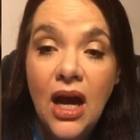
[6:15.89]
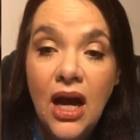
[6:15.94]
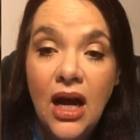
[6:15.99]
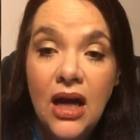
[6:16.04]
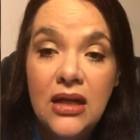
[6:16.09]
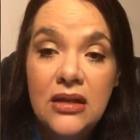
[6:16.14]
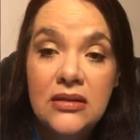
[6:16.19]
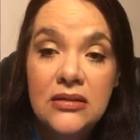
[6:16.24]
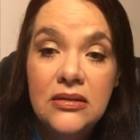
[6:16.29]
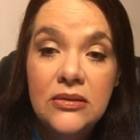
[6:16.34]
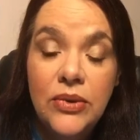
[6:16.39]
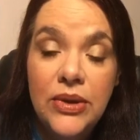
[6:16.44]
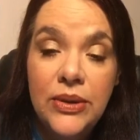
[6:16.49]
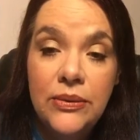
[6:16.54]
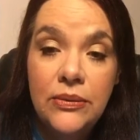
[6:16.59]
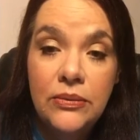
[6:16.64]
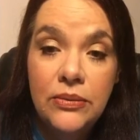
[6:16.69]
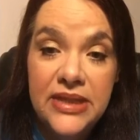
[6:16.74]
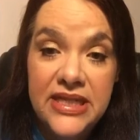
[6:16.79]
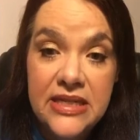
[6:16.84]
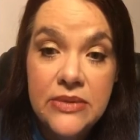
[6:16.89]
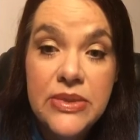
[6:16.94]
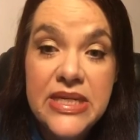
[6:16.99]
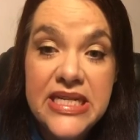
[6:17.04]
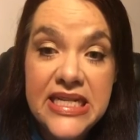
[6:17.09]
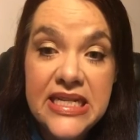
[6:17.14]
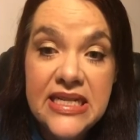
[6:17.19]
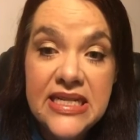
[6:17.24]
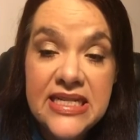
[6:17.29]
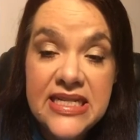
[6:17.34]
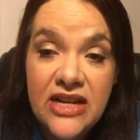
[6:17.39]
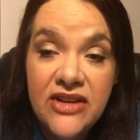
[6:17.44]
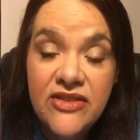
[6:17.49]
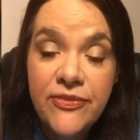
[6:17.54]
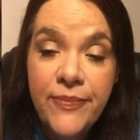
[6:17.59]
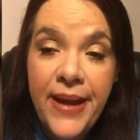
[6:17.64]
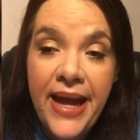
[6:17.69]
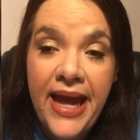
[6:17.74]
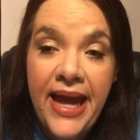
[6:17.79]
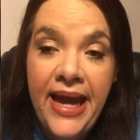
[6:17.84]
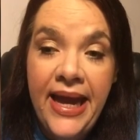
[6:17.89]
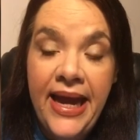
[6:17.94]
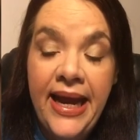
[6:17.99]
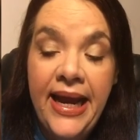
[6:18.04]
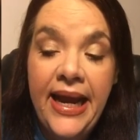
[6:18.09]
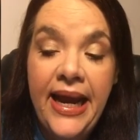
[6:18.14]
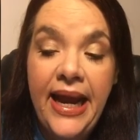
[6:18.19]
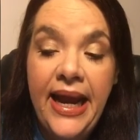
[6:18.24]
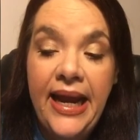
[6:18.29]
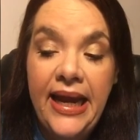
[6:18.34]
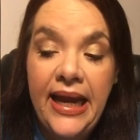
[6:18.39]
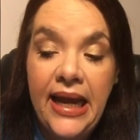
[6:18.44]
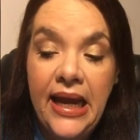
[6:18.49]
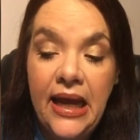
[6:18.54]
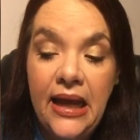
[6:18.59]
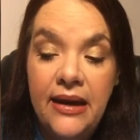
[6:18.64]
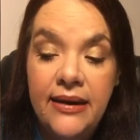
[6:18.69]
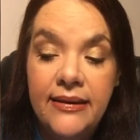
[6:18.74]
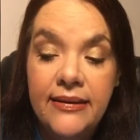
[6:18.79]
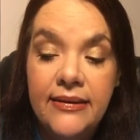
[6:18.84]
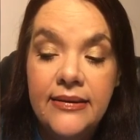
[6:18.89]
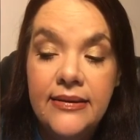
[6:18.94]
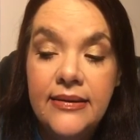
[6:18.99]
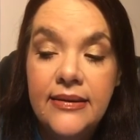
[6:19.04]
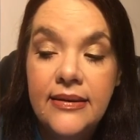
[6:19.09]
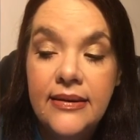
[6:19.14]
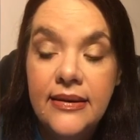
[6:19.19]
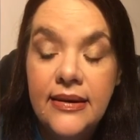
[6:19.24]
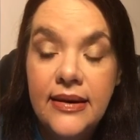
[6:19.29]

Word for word: Uh, we, we, we did the self-pay and